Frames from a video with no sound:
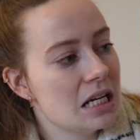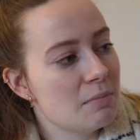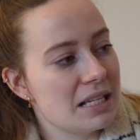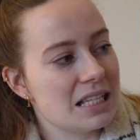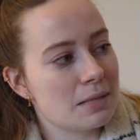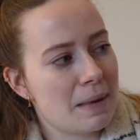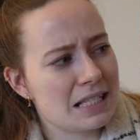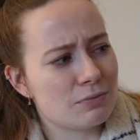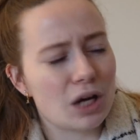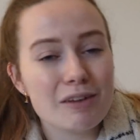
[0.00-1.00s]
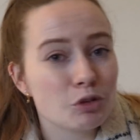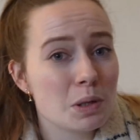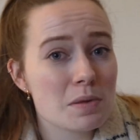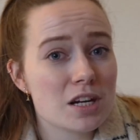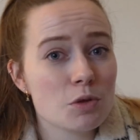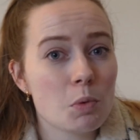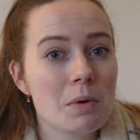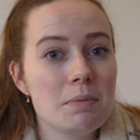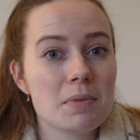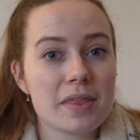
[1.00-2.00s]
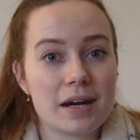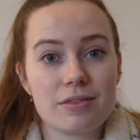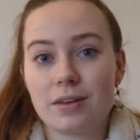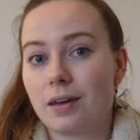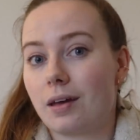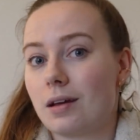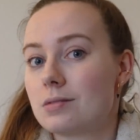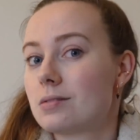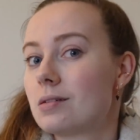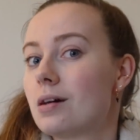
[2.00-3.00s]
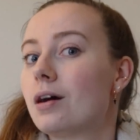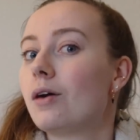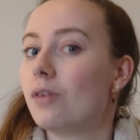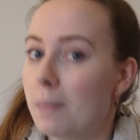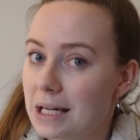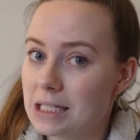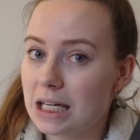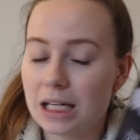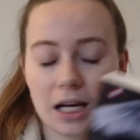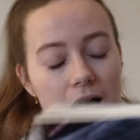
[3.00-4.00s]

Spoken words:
basically there's a massive rivalry with another woman, but then I think it gets romantic.